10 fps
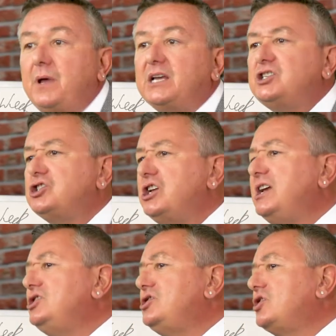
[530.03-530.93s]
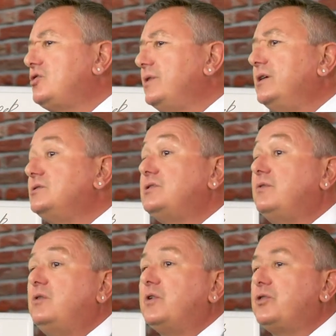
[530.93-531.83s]
has changed the careers of
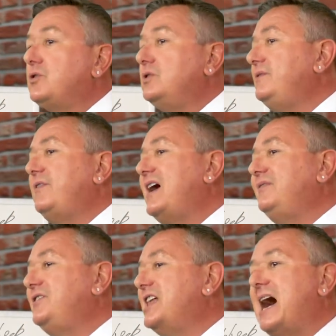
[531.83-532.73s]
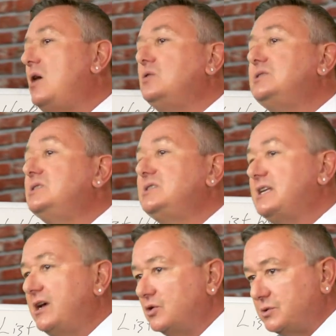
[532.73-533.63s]
over 35,000
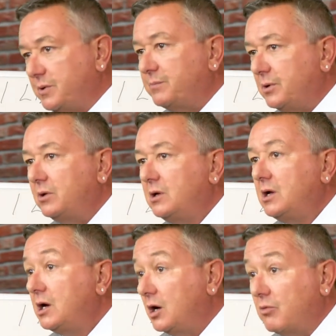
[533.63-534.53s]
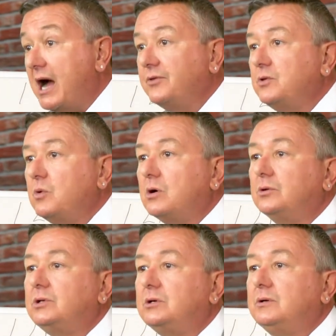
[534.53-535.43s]
salespeople around the world.
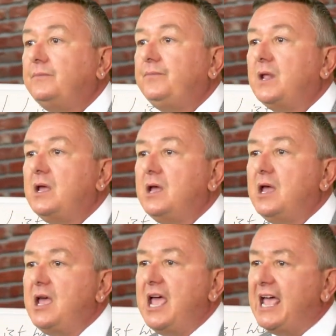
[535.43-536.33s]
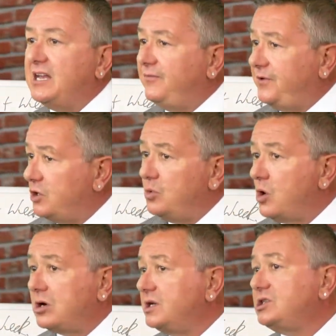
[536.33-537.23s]
And if you
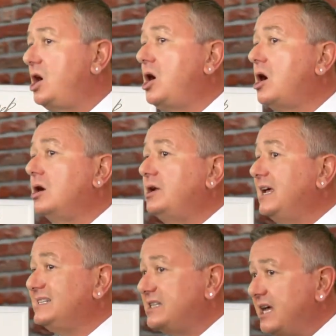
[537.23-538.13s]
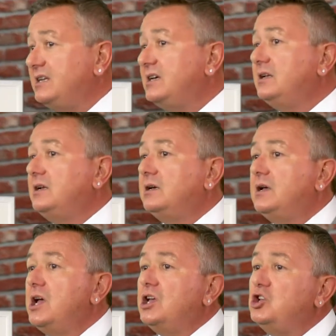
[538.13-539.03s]
work as hard as they did,
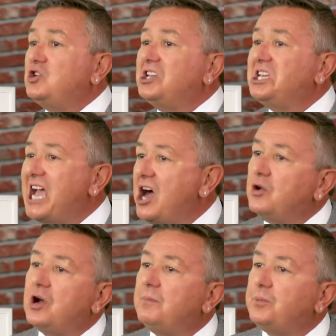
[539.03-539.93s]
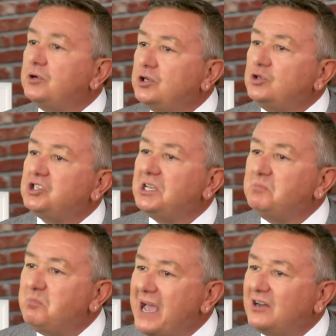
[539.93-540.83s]
you can count on
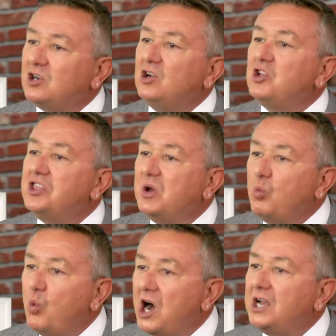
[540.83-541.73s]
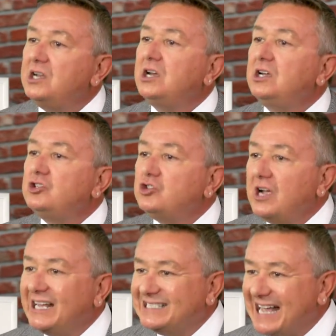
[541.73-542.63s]
producing better than 1
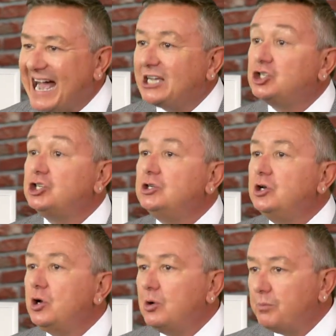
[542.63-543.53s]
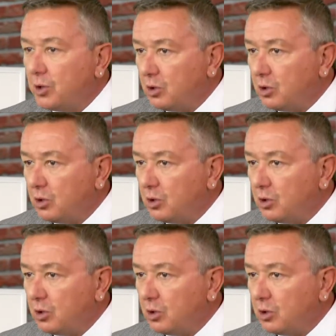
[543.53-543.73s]
transaction per